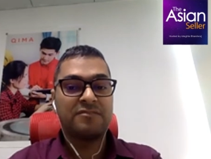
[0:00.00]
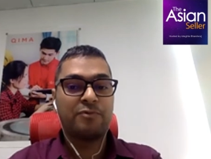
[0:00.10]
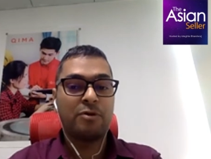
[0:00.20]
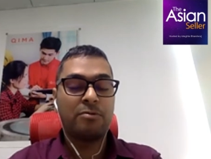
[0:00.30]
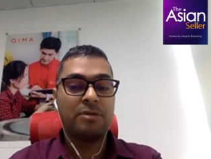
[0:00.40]

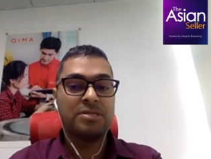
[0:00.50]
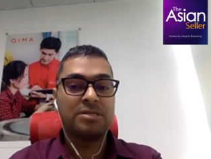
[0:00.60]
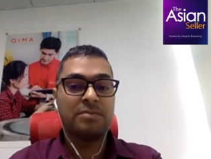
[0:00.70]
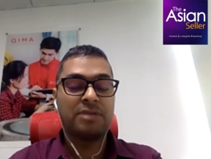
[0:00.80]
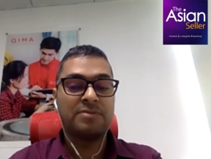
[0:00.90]
probably
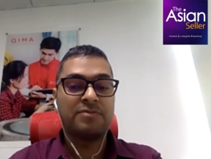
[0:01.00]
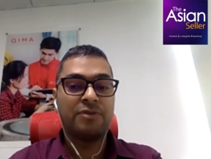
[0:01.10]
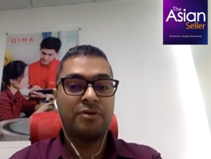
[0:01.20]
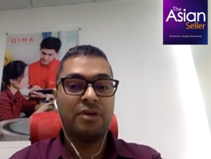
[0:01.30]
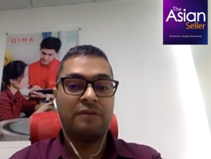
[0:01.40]
sometimes for
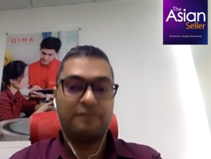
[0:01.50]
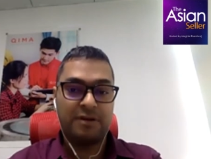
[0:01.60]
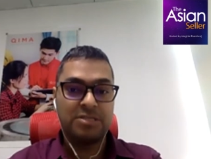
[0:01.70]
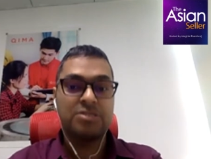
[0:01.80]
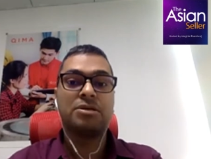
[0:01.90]
you if
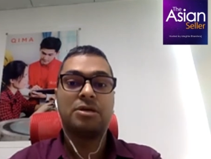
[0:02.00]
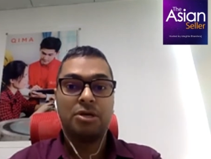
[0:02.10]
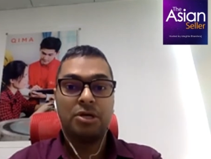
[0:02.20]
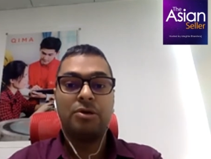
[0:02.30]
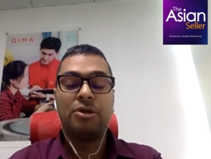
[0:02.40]
it is
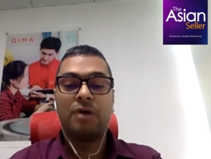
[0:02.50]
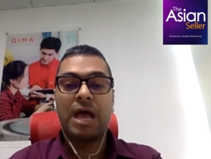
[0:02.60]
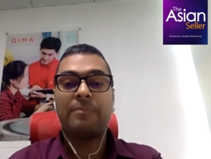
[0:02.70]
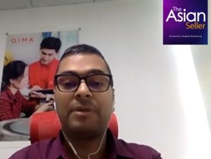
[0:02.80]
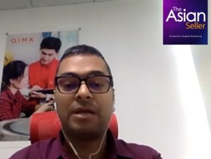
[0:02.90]

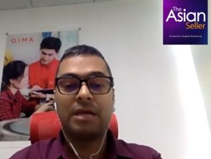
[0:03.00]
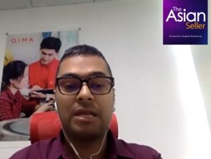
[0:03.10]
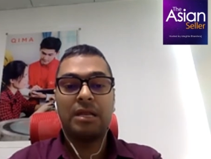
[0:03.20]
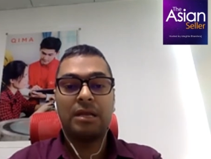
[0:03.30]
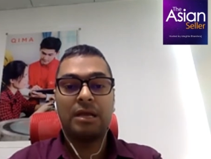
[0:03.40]
happening
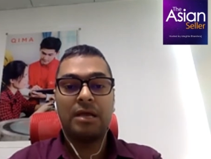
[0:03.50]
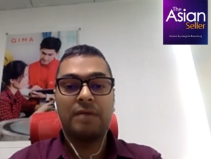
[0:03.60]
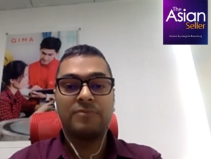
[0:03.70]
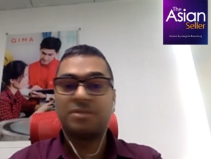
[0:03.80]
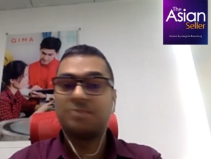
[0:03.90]
again and again.
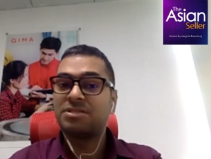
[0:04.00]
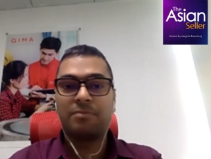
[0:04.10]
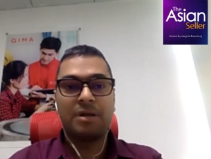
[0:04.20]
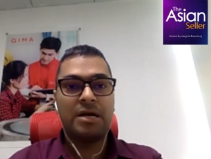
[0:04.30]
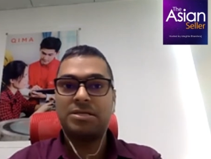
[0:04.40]
Some
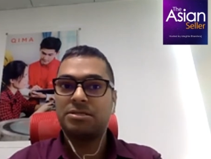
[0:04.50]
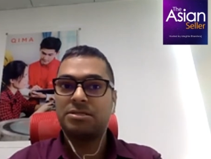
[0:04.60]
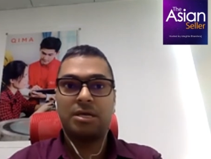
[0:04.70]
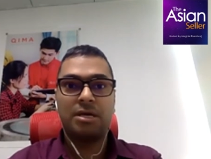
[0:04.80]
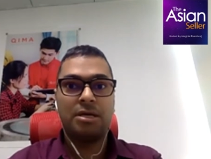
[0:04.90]
suppliers,
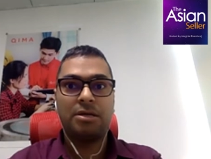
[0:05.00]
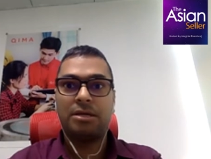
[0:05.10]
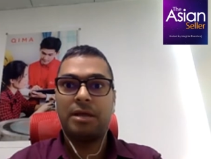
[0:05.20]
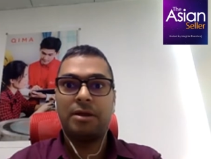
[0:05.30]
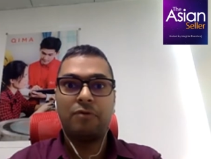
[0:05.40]
they
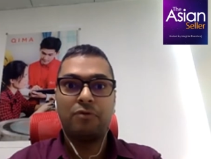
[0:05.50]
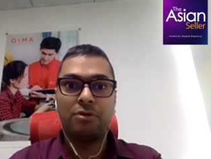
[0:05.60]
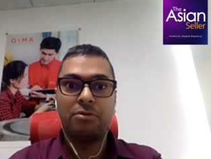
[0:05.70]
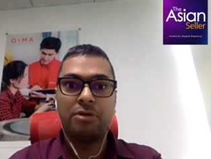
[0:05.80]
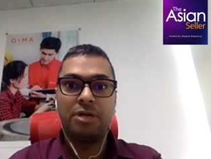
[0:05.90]
tend to
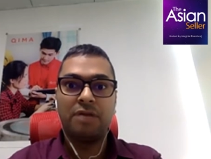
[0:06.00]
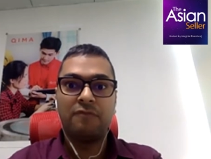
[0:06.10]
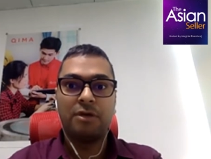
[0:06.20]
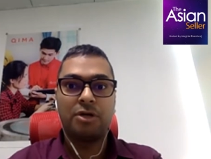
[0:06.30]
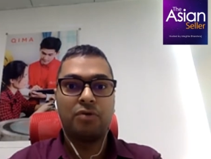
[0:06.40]

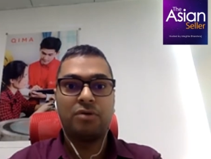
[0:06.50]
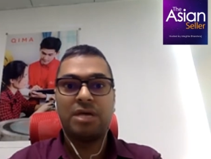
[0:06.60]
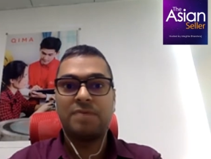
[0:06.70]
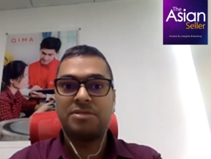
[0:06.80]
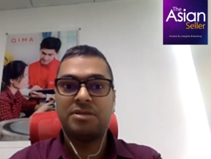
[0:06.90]
rework 2
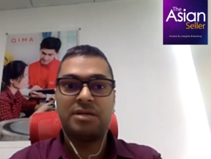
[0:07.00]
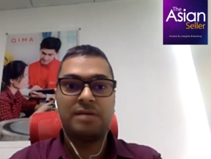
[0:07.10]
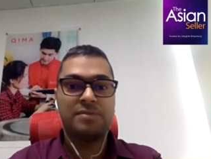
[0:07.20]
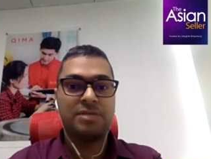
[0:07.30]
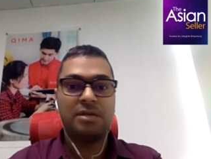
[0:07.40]
times 3
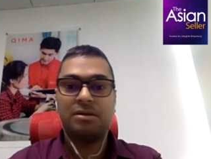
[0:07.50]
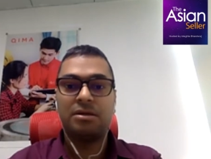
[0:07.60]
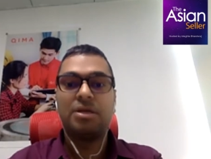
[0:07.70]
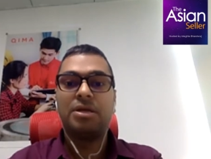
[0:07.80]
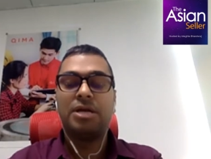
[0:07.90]
times, and
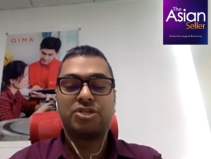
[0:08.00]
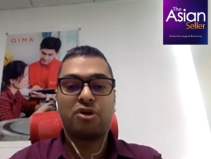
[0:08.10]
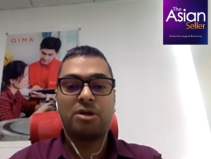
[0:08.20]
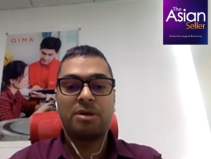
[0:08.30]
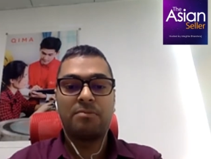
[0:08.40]
it's
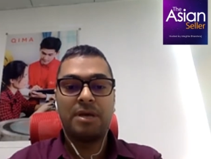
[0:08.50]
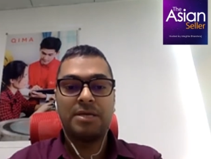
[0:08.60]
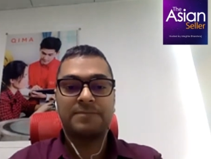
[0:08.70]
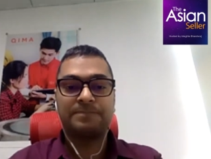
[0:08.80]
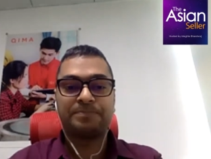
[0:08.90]
gonna be a
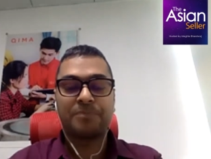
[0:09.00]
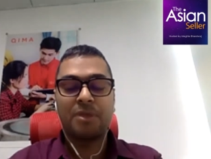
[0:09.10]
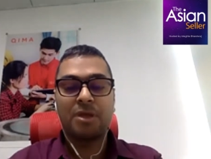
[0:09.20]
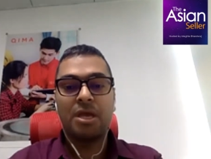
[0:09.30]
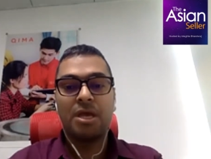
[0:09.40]
mess.
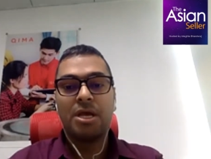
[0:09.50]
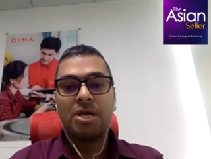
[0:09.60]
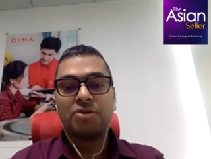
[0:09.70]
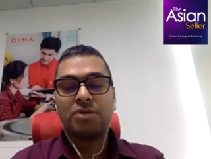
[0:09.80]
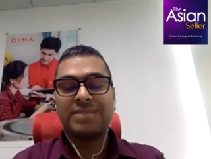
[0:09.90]
Okay,
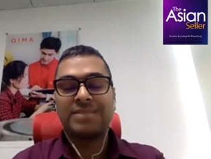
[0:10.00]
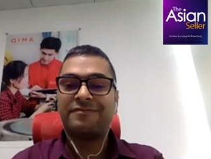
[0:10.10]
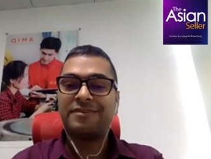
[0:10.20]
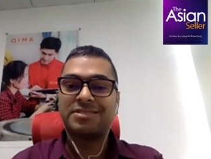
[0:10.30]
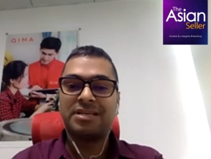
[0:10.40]
so that's the
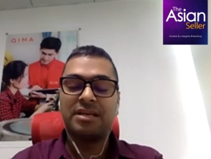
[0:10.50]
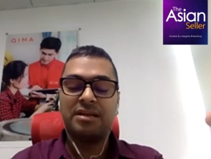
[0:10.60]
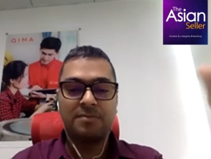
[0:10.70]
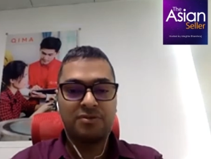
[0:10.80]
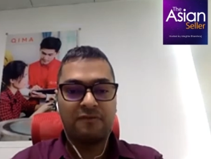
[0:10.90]
first thing in
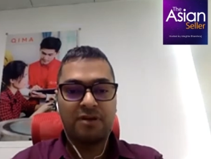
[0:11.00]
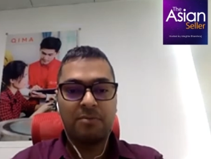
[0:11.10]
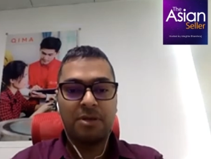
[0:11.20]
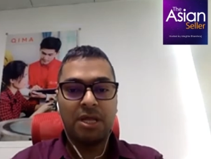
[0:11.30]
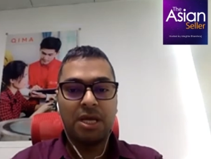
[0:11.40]
terms of
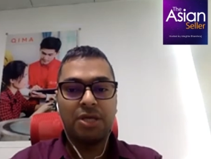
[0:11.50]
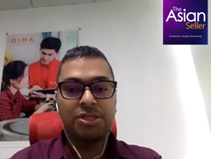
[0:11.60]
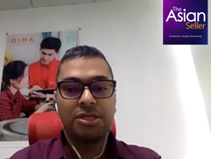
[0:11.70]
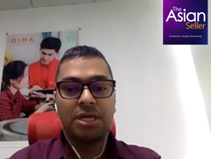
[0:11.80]
communication.